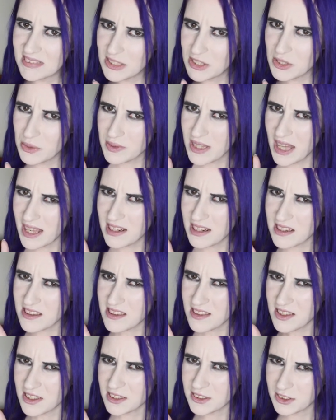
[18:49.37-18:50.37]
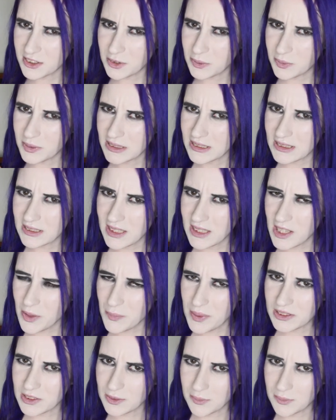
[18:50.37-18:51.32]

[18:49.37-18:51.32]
do that at the salon too, because otherwise